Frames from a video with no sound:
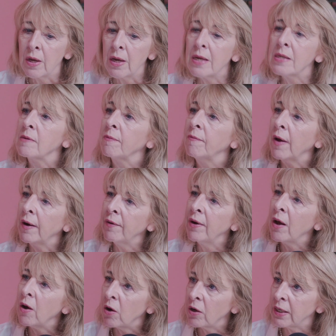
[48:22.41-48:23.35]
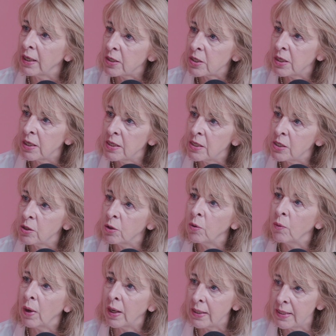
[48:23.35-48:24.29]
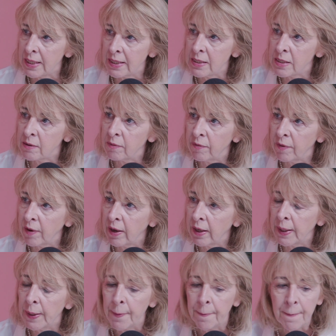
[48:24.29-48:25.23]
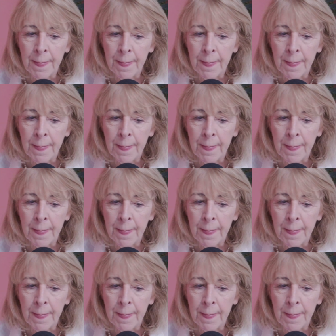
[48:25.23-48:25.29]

It's very hard actually to identify,